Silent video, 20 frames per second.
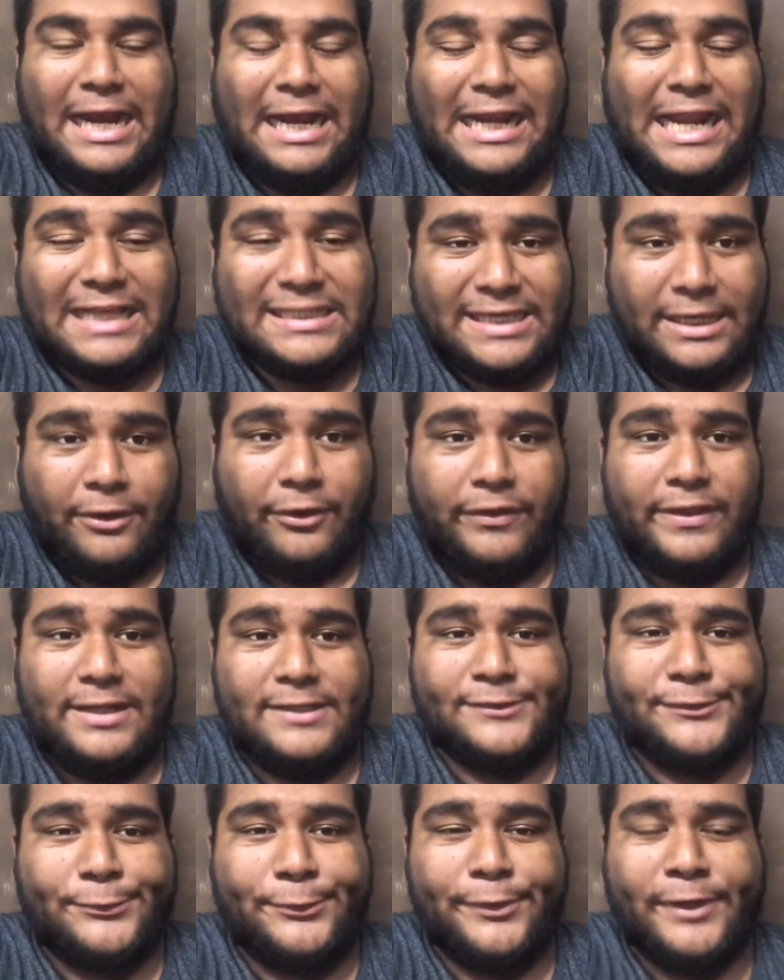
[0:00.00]
Clásico
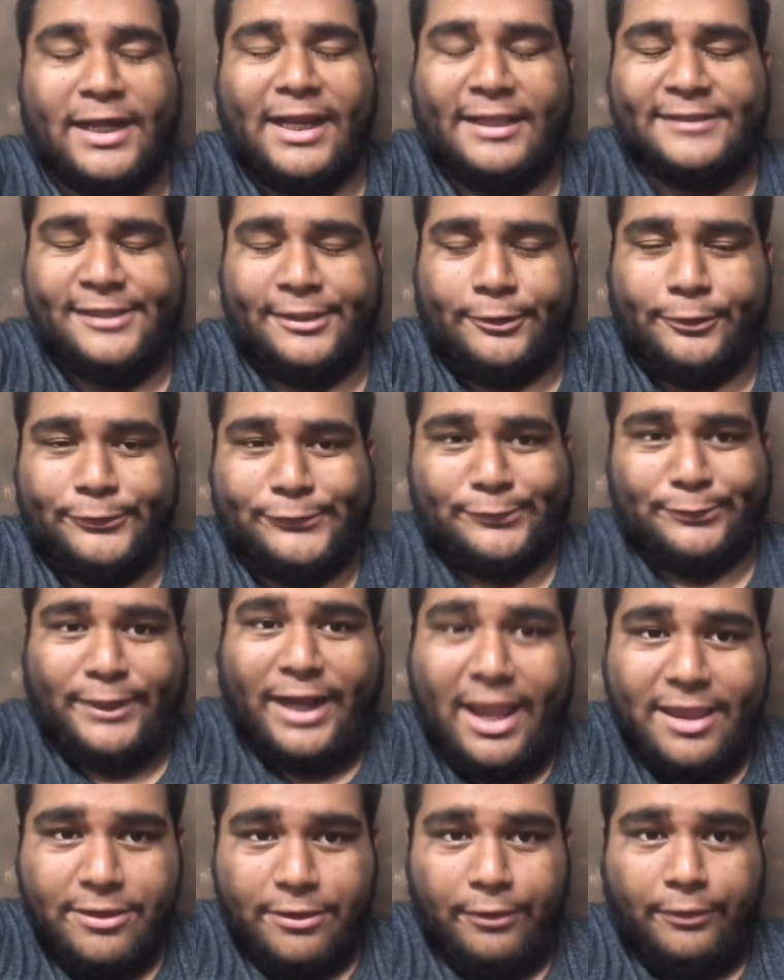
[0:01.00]
del Sur, Clásico
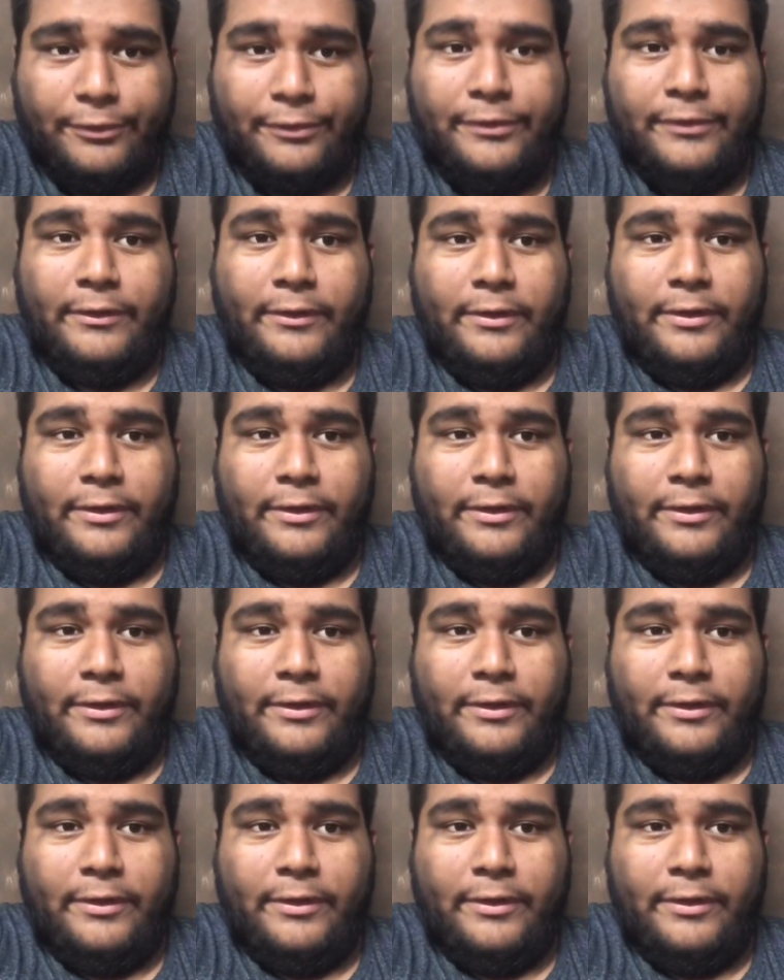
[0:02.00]
Sureño.